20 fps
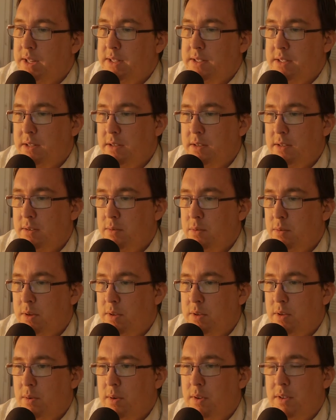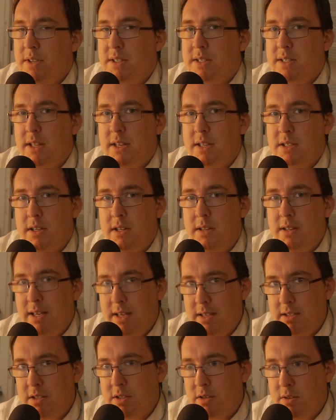that's one of the only things that actually
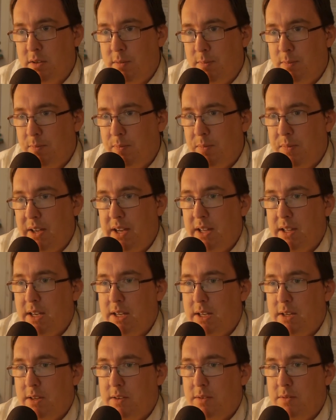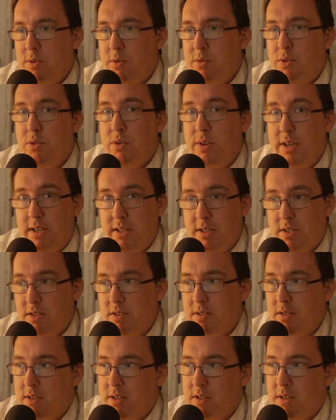tastes good. That and a few
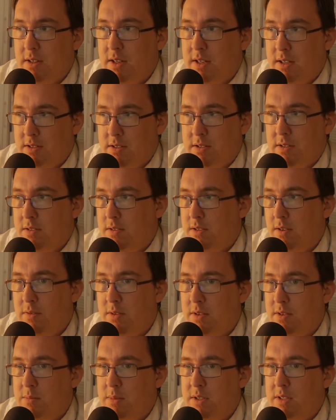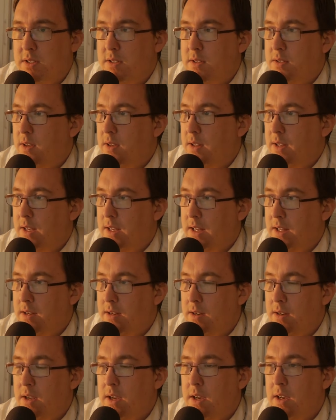drinks, like stuff that's mixed. Like
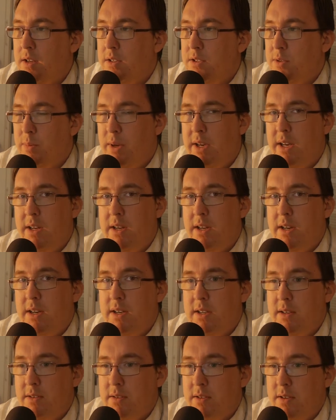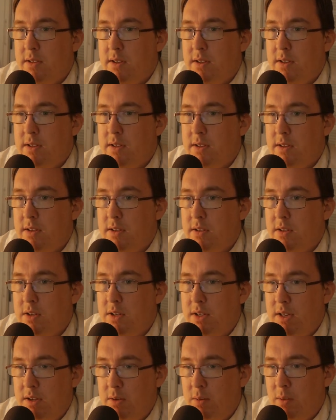in Japan, I
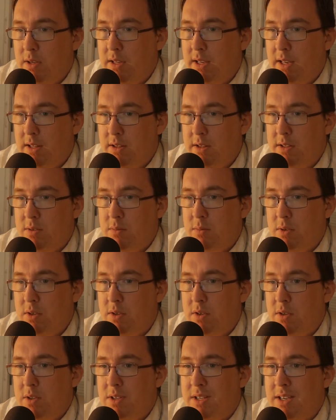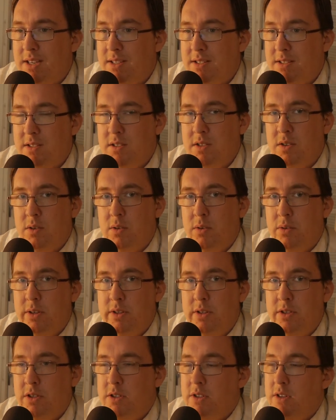continually had this one called Cassis
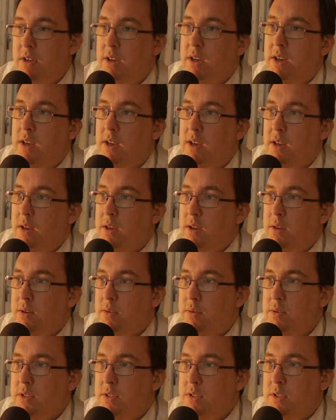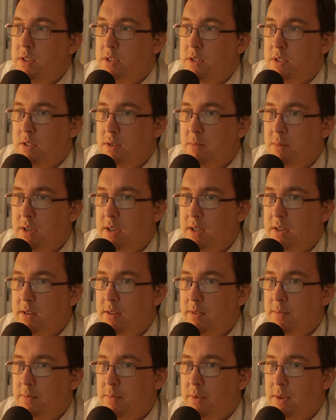Orange, which is just some kind
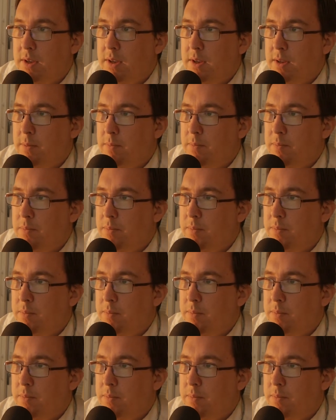of